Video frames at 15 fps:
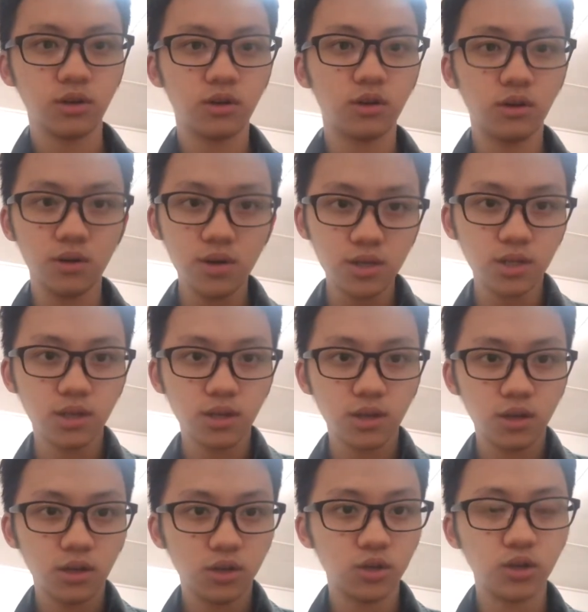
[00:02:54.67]
Alright?
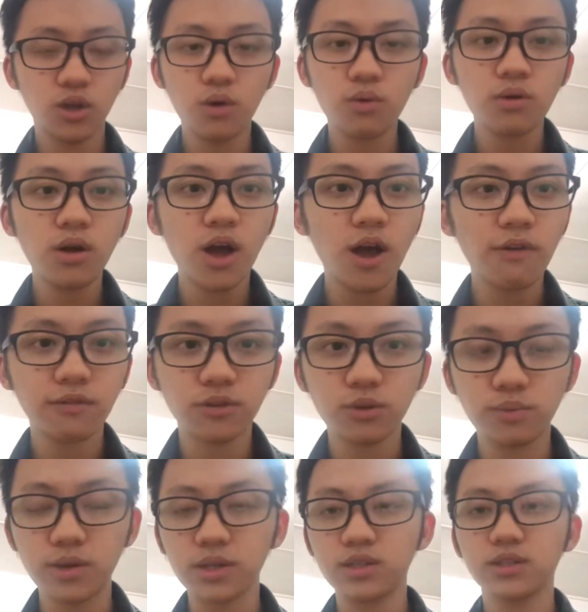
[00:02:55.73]
You don't have to
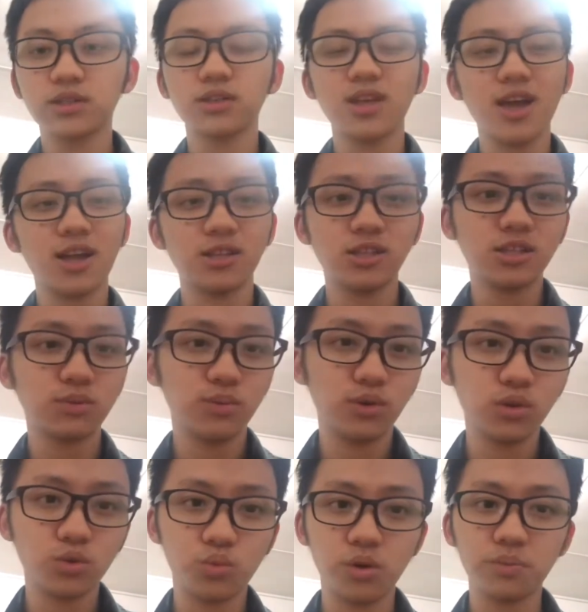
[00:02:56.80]
be sad just
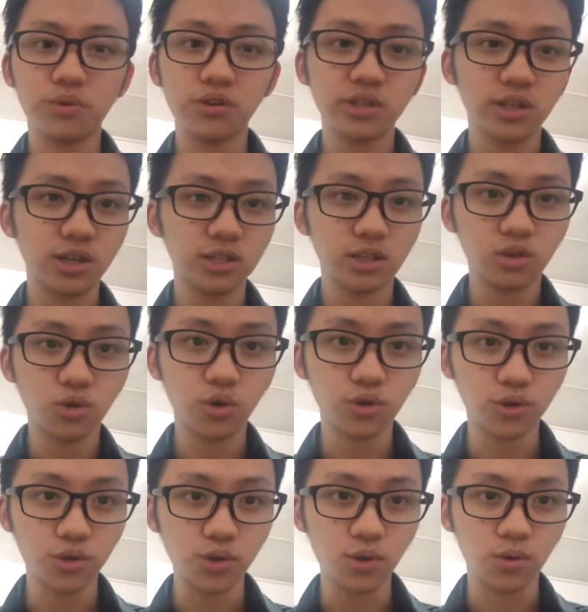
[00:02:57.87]
because one person doesn't talk
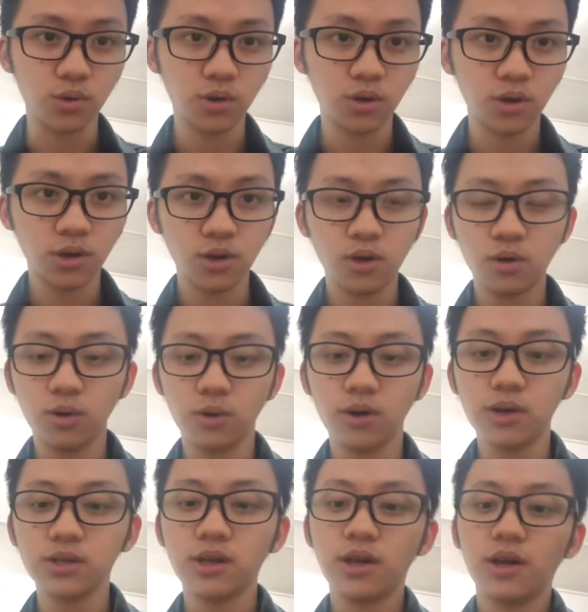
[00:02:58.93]
to you.
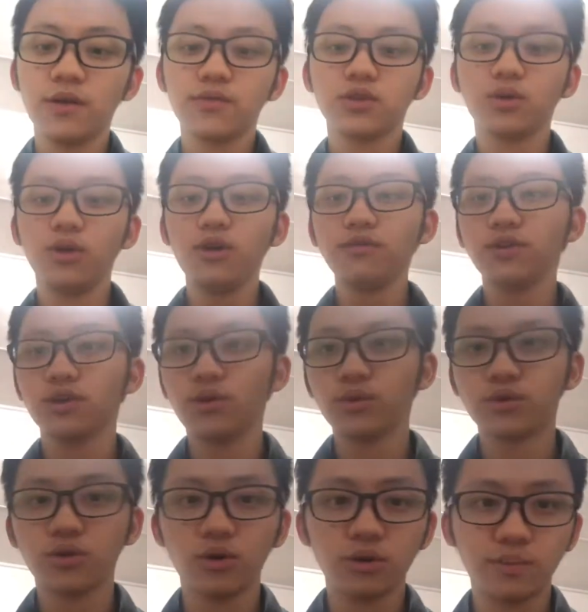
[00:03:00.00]
Alright? So if they
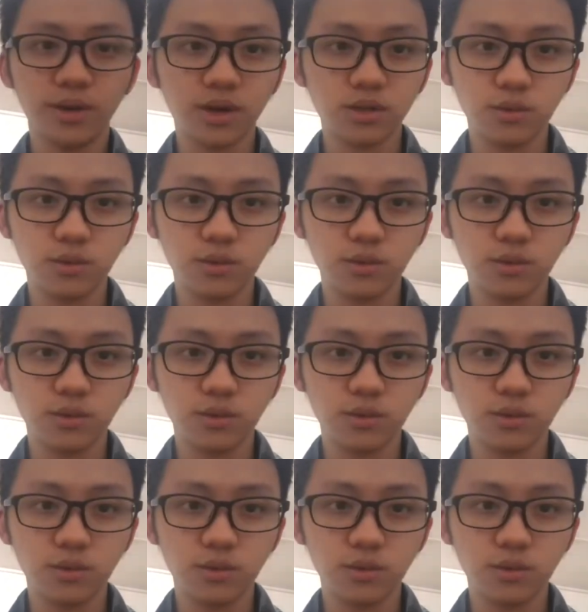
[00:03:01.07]
don't talk back